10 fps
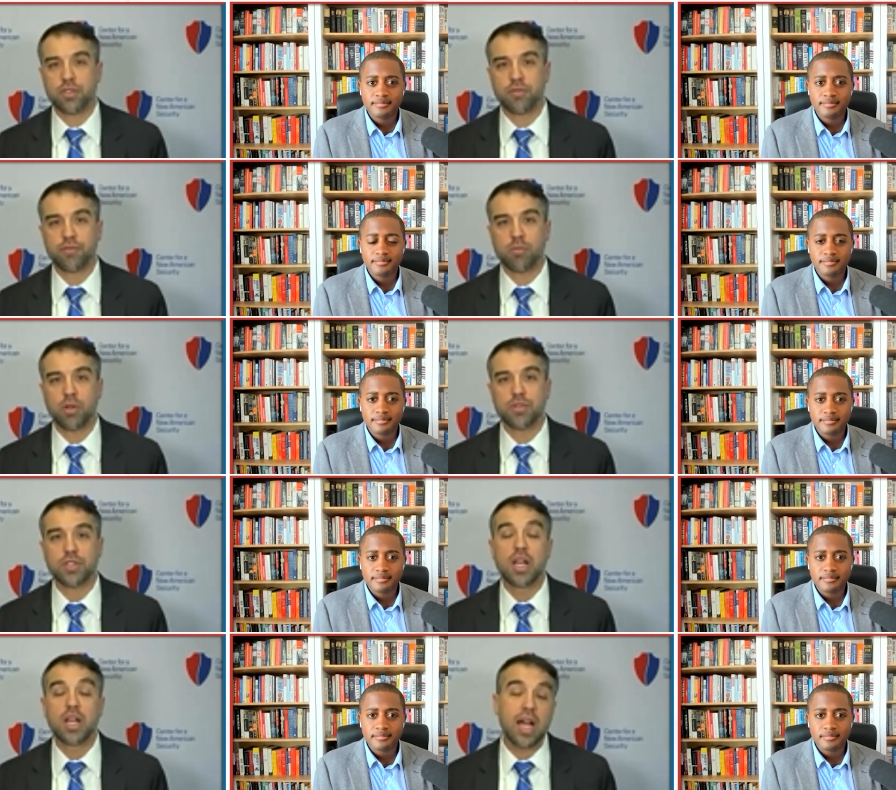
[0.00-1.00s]
Speaker 1: and foremost.
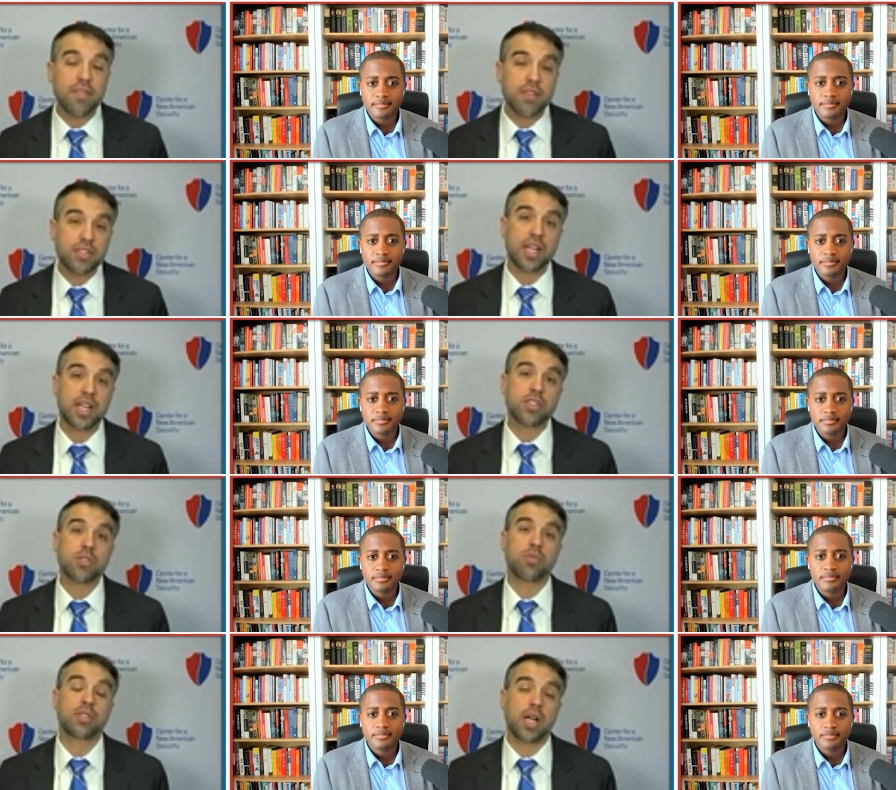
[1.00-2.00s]
And the standards
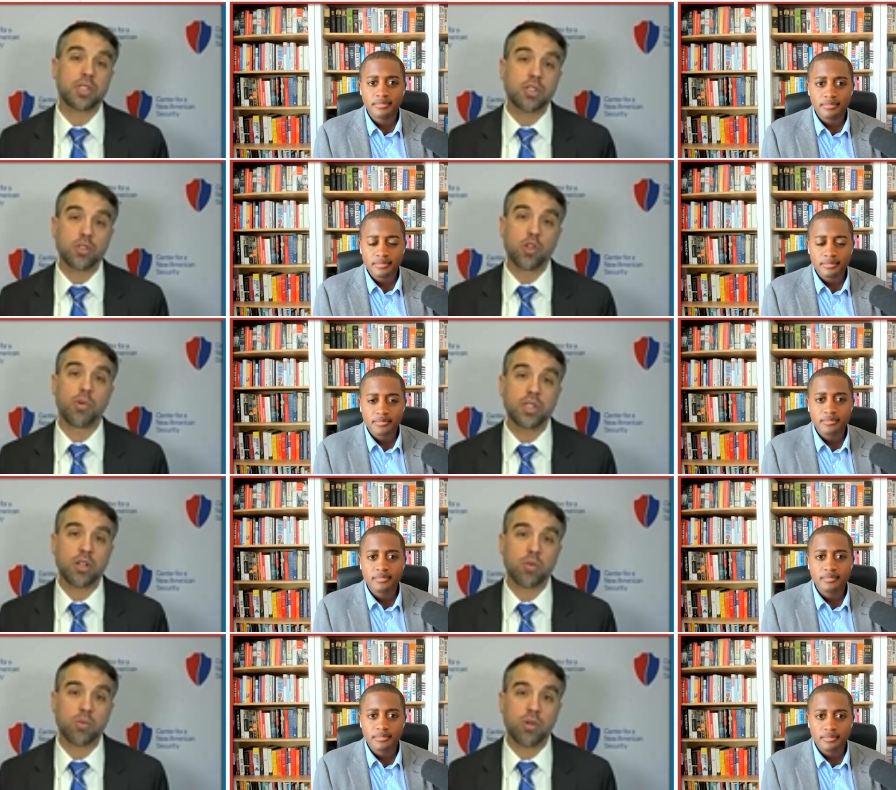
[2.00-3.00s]
that we're adopting
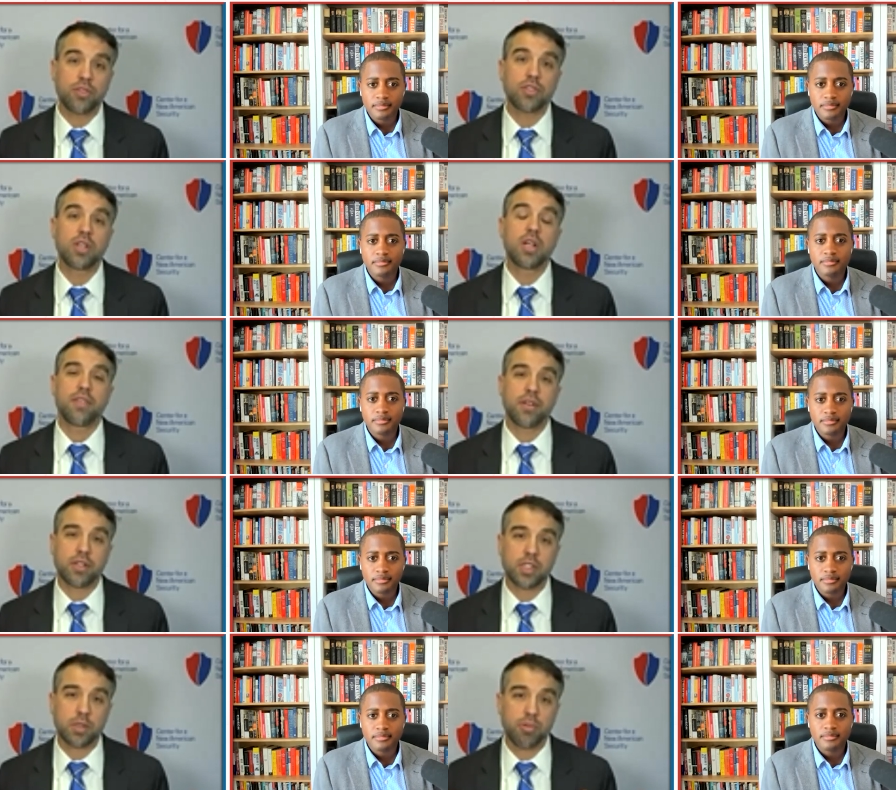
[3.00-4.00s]
globally are ones that are
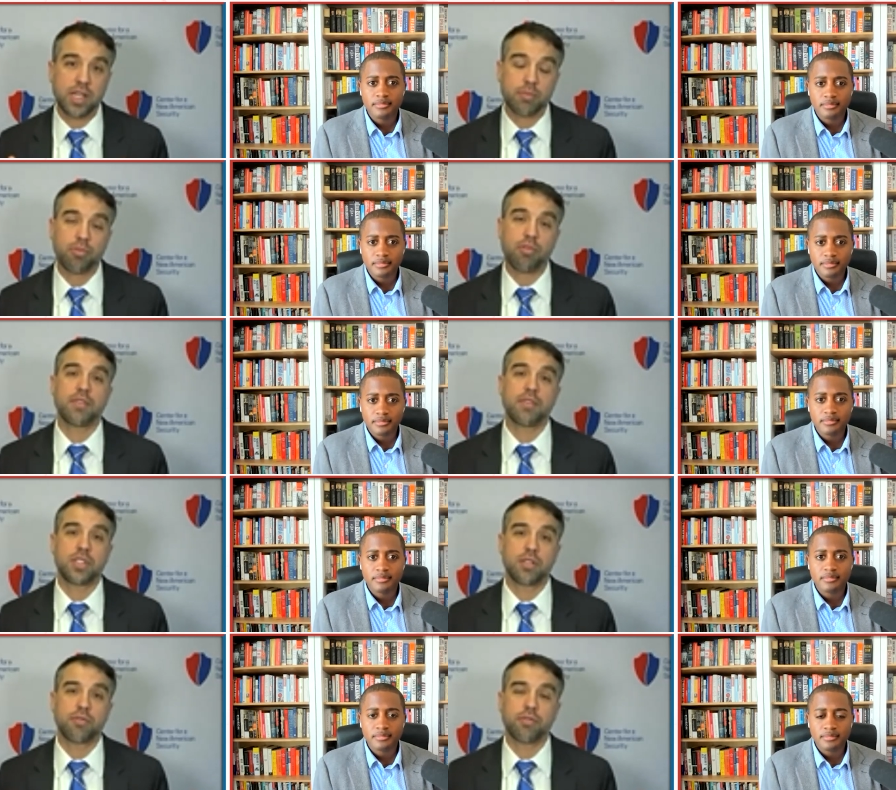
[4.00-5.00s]
going to protect
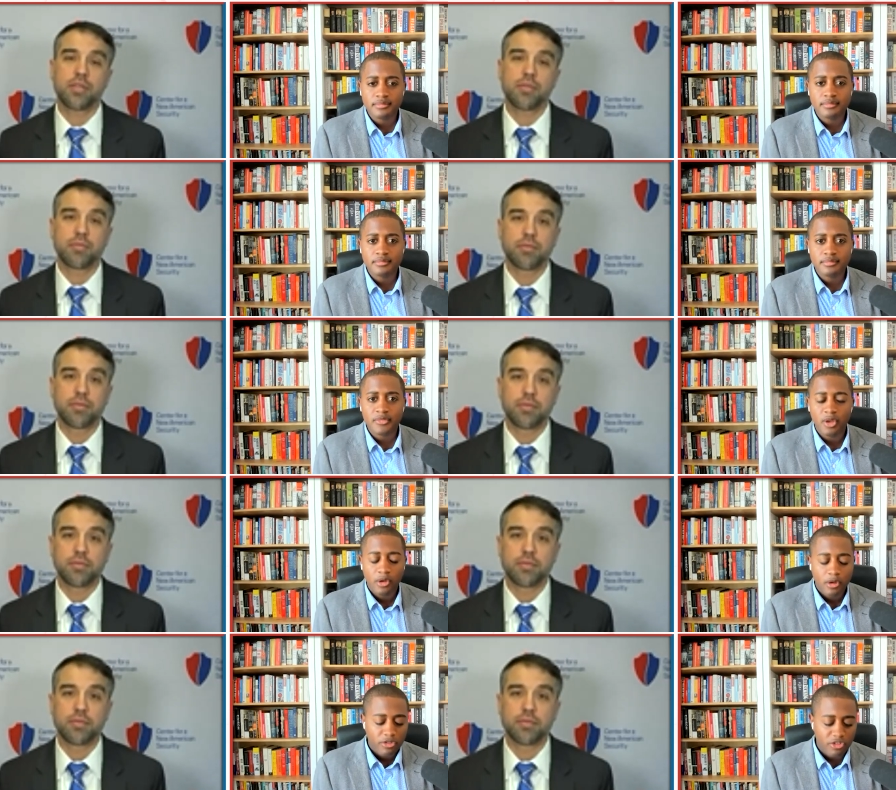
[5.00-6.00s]
privacy and freedom.
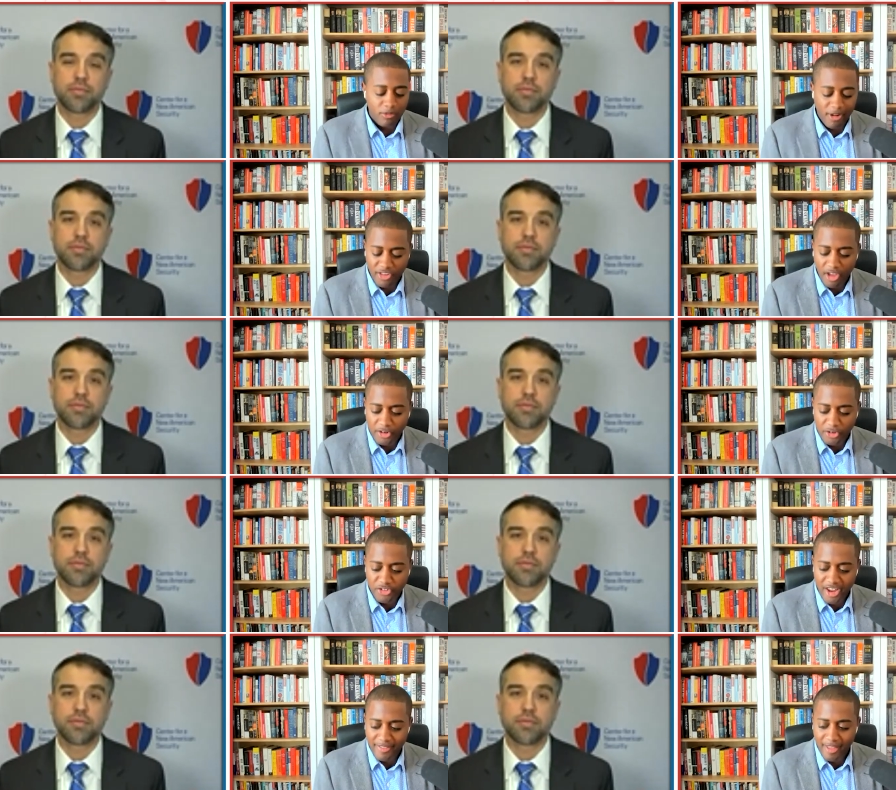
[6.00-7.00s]
Speaker 2: So let's
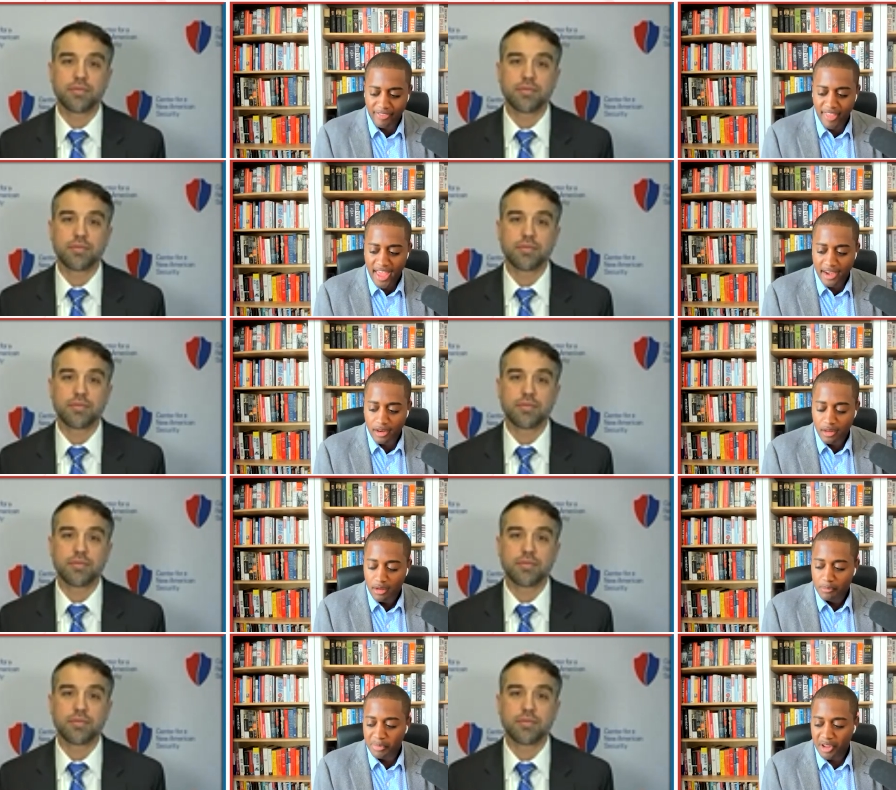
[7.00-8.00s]
understand that then,
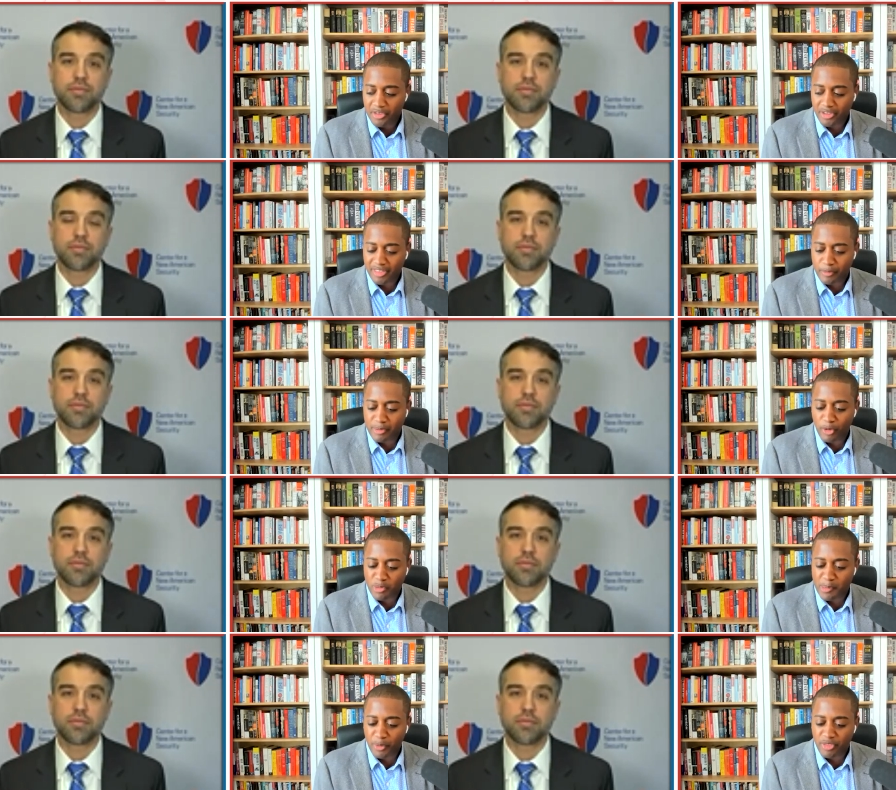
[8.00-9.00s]
because I think when
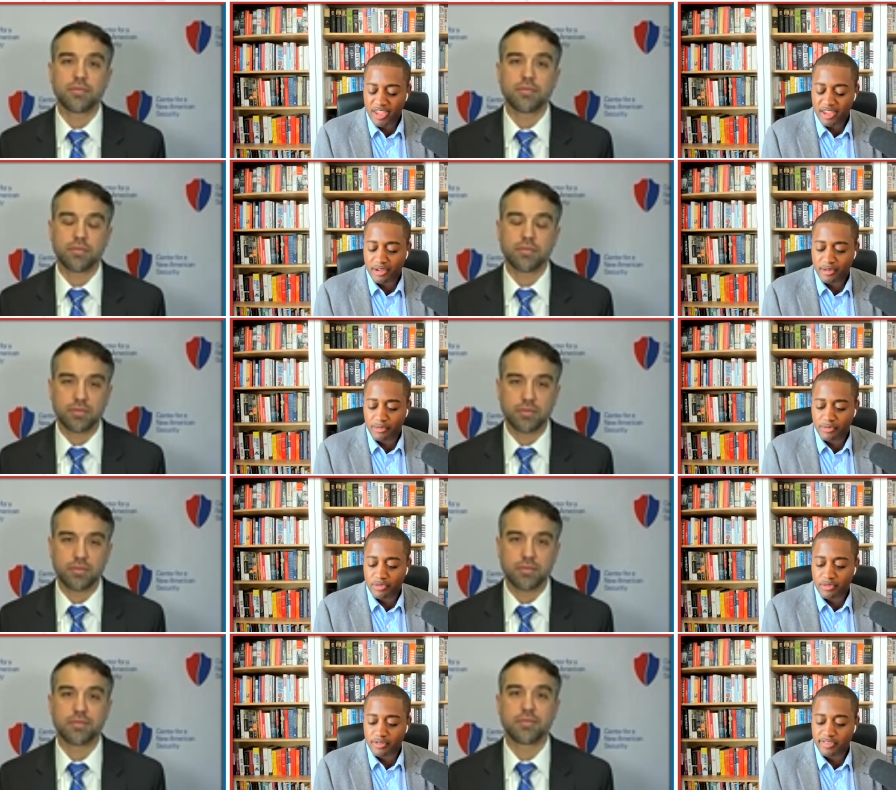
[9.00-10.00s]
most people think of
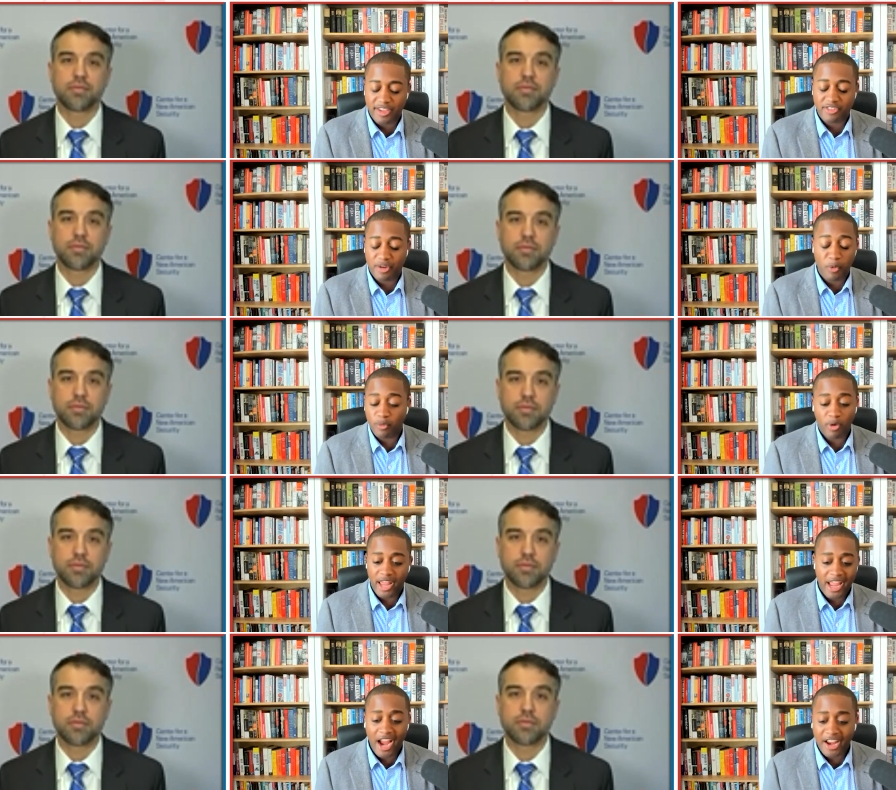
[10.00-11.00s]
things they wouldn't want
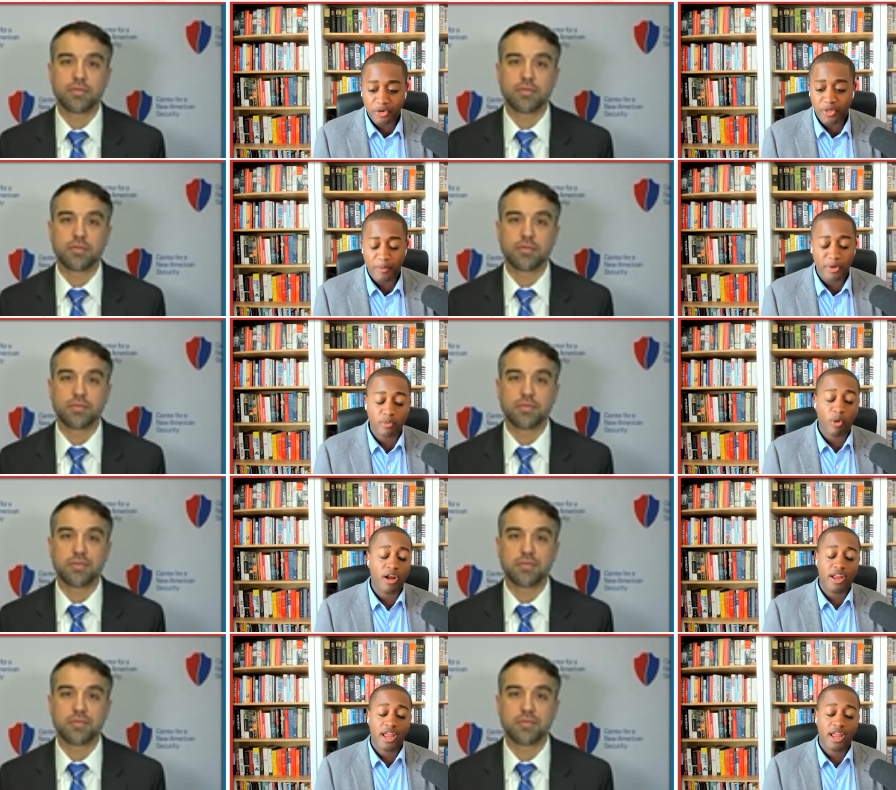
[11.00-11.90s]
AI do, they wouldn't want